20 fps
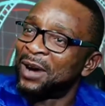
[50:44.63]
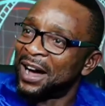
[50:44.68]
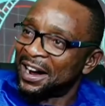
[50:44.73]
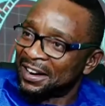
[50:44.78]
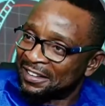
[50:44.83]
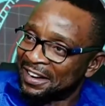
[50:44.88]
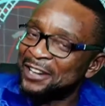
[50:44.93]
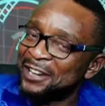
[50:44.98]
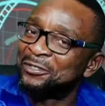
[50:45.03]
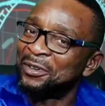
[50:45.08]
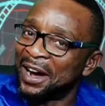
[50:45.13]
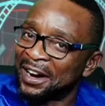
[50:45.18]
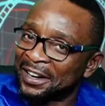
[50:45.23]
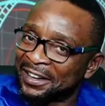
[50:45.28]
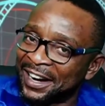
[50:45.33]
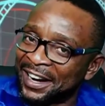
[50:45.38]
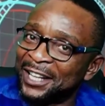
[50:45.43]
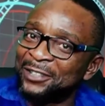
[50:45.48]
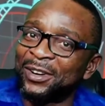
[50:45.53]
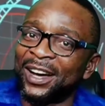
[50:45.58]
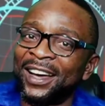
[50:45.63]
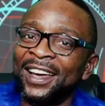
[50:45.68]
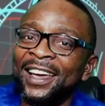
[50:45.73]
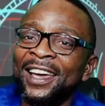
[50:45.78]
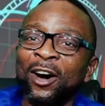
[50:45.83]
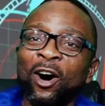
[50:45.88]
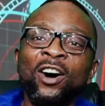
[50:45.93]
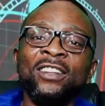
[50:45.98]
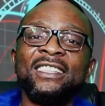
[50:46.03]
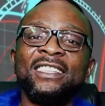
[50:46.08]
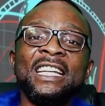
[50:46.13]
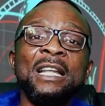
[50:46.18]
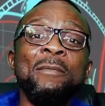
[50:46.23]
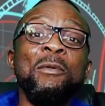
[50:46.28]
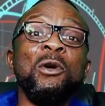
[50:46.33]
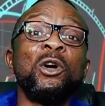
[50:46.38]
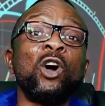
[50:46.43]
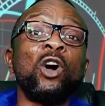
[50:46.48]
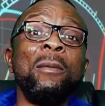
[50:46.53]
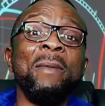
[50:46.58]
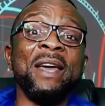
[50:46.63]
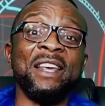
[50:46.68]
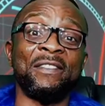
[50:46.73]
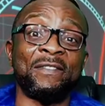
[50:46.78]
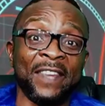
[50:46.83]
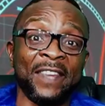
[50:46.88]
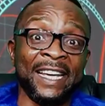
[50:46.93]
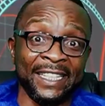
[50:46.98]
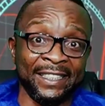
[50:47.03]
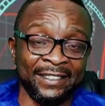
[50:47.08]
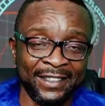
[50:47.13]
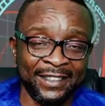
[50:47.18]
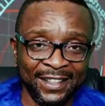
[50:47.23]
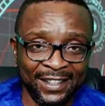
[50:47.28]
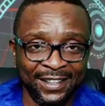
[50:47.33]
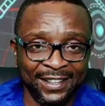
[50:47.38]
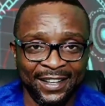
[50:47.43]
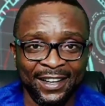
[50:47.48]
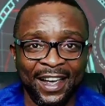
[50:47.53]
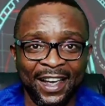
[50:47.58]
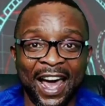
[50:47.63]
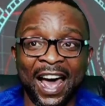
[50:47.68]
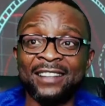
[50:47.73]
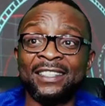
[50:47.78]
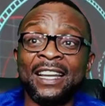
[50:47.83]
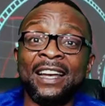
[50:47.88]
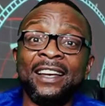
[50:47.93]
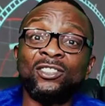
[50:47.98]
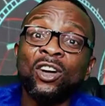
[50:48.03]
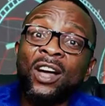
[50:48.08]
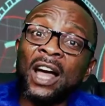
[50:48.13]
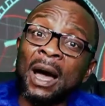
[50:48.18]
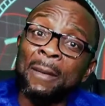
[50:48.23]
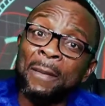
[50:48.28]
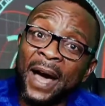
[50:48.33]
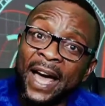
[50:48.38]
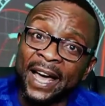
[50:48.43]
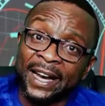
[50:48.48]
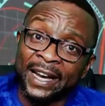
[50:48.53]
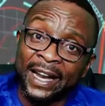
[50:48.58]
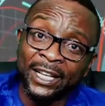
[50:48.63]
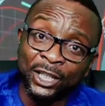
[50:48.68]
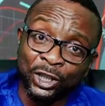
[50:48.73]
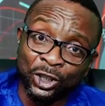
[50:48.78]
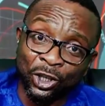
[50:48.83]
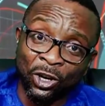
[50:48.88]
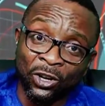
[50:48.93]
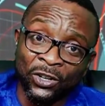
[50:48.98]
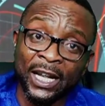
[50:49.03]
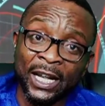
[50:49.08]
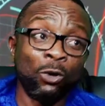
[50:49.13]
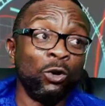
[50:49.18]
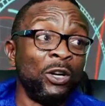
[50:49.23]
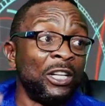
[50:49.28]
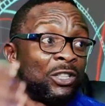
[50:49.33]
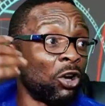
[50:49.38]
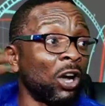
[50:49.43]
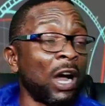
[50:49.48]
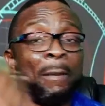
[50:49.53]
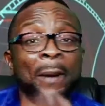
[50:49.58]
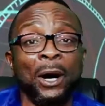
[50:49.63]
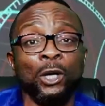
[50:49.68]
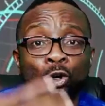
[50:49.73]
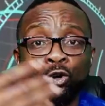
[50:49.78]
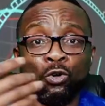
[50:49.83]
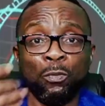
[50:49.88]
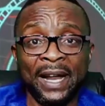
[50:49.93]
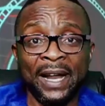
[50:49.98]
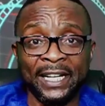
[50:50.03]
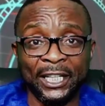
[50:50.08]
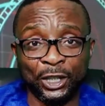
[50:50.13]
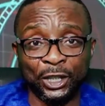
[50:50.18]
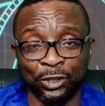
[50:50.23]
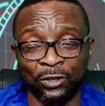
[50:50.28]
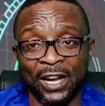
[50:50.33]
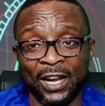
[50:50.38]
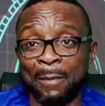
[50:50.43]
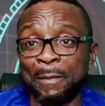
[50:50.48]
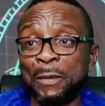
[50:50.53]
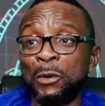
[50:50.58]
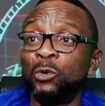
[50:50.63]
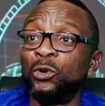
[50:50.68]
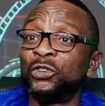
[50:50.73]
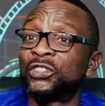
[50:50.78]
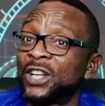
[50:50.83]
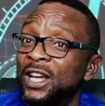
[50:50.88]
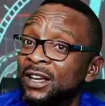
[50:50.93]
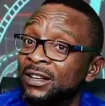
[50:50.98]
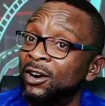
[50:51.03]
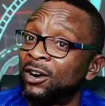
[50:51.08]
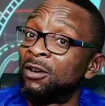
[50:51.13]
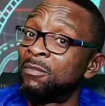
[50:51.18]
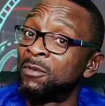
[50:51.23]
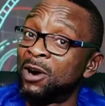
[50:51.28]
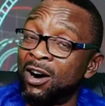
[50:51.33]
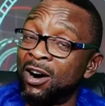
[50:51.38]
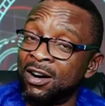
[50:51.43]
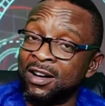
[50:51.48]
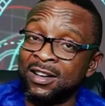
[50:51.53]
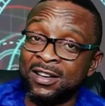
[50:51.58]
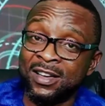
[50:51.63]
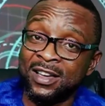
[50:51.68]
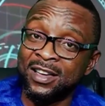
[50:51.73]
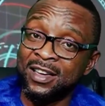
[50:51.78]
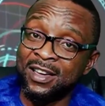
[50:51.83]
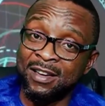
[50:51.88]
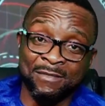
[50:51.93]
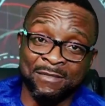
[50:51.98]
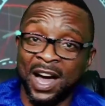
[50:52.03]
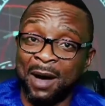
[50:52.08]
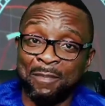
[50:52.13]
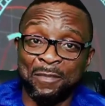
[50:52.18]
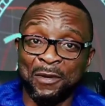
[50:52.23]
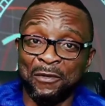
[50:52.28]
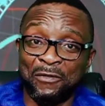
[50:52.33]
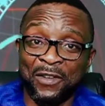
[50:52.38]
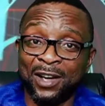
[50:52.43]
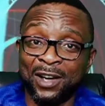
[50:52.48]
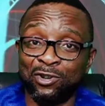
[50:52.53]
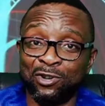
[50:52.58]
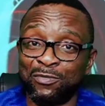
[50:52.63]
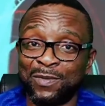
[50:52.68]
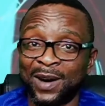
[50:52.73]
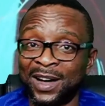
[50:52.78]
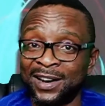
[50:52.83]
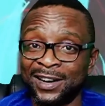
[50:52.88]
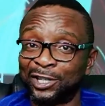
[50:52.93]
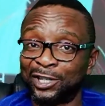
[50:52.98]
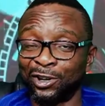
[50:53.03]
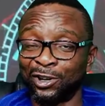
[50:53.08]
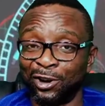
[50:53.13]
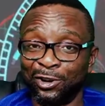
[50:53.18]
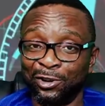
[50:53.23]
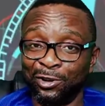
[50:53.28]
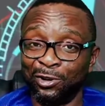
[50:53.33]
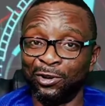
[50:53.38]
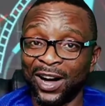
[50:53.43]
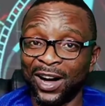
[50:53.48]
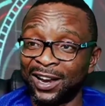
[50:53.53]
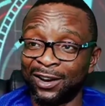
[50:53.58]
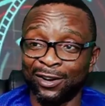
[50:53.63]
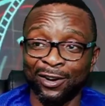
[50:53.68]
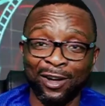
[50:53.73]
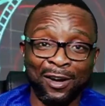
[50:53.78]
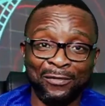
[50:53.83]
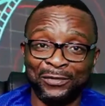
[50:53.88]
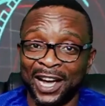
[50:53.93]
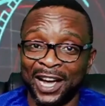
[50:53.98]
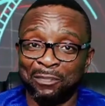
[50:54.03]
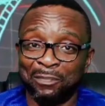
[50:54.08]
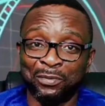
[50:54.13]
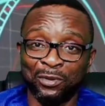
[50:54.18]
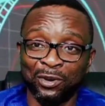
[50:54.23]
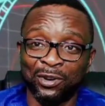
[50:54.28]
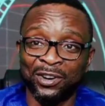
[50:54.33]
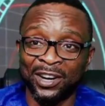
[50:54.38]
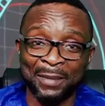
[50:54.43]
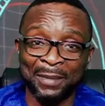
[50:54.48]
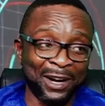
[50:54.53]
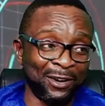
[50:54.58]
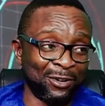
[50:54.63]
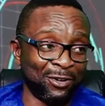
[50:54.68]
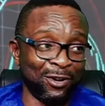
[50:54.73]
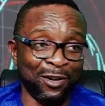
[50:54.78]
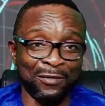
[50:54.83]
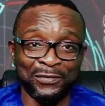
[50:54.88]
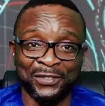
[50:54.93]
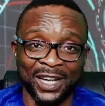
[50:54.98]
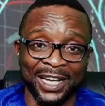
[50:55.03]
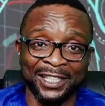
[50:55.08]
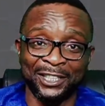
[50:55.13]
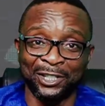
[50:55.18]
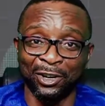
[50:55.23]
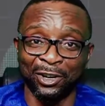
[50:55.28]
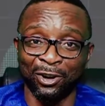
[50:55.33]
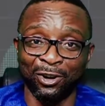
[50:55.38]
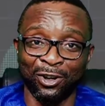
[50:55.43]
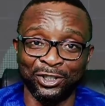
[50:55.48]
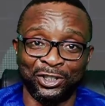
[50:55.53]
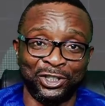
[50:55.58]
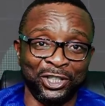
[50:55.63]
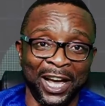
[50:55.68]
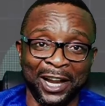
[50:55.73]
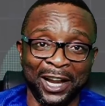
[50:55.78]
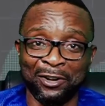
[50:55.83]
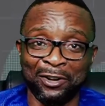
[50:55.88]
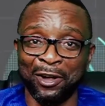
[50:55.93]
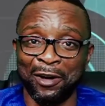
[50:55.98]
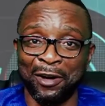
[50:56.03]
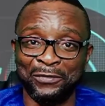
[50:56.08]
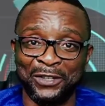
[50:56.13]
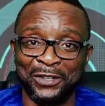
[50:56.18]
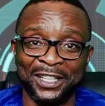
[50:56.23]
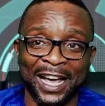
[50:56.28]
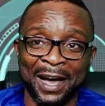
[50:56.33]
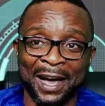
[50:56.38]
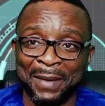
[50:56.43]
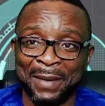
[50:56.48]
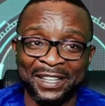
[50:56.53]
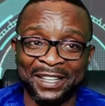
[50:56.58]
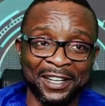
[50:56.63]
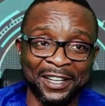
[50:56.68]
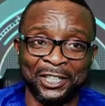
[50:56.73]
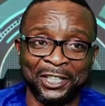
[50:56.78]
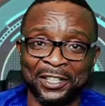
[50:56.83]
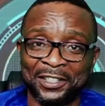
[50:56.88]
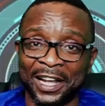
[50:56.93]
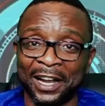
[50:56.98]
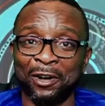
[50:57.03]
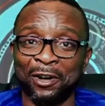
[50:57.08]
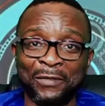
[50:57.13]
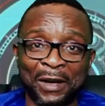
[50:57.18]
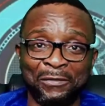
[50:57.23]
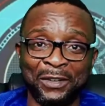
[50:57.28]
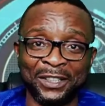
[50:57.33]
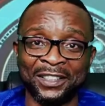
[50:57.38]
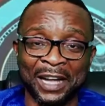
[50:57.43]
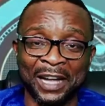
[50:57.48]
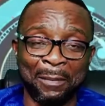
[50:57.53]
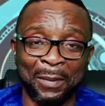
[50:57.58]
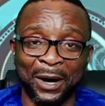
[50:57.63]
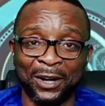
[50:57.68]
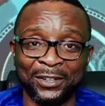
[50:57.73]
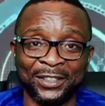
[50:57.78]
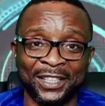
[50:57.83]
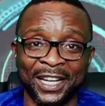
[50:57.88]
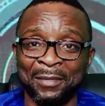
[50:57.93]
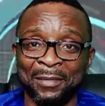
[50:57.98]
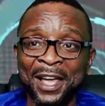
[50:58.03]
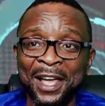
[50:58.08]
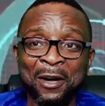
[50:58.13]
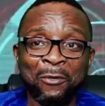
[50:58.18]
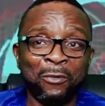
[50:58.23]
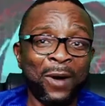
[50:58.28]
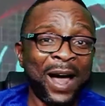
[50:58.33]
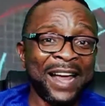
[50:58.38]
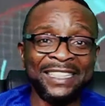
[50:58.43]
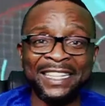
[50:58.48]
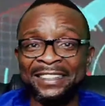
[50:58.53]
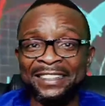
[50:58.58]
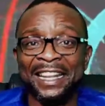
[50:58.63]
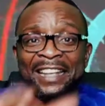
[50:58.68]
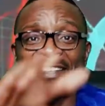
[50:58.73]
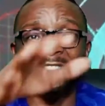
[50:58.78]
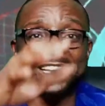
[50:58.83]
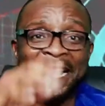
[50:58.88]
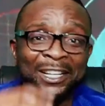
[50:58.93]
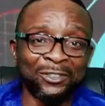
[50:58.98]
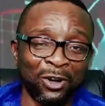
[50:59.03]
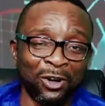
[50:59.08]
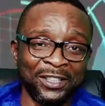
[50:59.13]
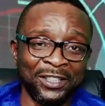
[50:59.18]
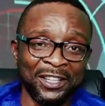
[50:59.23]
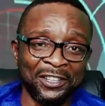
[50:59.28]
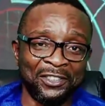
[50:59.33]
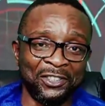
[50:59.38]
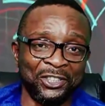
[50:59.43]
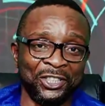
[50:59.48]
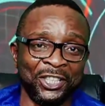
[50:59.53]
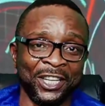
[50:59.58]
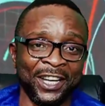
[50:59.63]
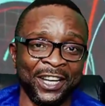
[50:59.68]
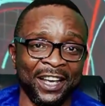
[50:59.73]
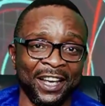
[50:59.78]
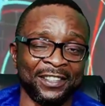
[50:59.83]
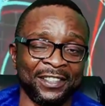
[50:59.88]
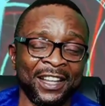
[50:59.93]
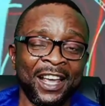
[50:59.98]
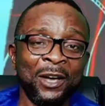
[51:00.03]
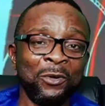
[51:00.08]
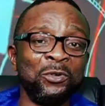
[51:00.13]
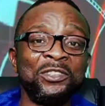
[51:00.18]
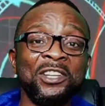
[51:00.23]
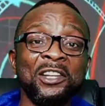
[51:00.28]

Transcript: Gradual. Until it become a thing. As they talk about election, they go to talk about Yoruba Nation. And people will say, oh, but me, I prefer Yoruba Nation. No, I love their program. I love their ideology. I love their messages. I love everything about them. Why didn't they start all these years? We say, sorry.